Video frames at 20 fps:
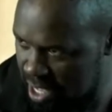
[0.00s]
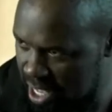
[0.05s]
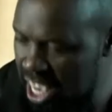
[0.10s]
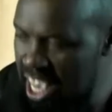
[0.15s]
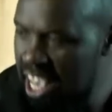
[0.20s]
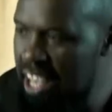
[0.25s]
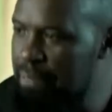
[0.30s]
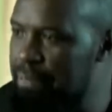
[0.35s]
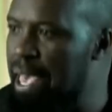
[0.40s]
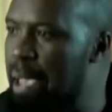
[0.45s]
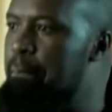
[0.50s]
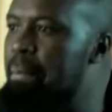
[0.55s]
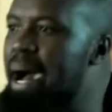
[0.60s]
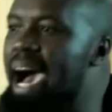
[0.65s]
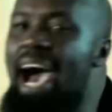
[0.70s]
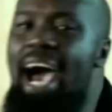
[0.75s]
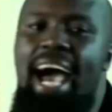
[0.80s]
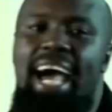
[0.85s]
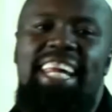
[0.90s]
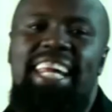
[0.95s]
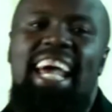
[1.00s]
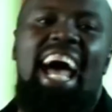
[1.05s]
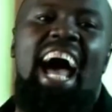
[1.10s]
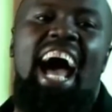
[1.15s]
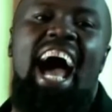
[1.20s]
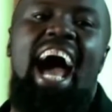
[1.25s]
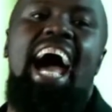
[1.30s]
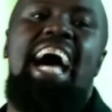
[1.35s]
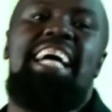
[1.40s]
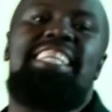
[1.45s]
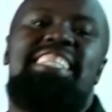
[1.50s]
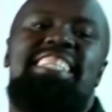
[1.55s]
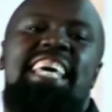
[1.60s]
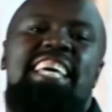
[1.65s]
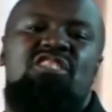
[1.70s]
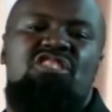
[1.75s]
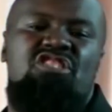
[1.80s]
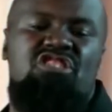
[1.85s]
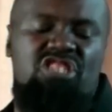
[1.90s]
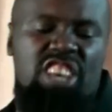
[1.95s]
The man has the
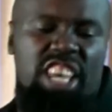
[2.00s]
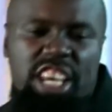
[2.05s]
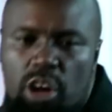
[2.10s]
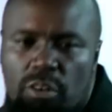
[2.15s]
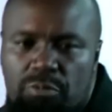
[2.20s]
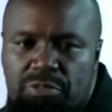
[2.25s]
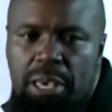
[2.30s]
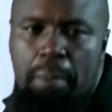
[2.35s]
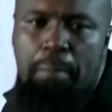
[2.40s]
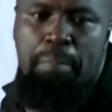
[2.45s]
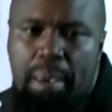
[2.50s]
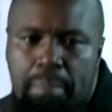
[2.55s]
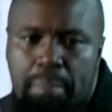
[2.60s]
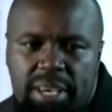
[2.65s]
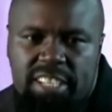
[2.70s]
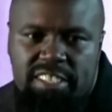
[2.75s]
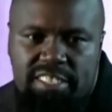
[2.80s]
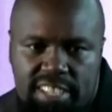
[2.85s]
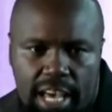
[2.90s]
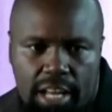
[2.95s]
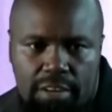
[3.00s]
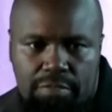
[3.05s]
seed of the baby itself.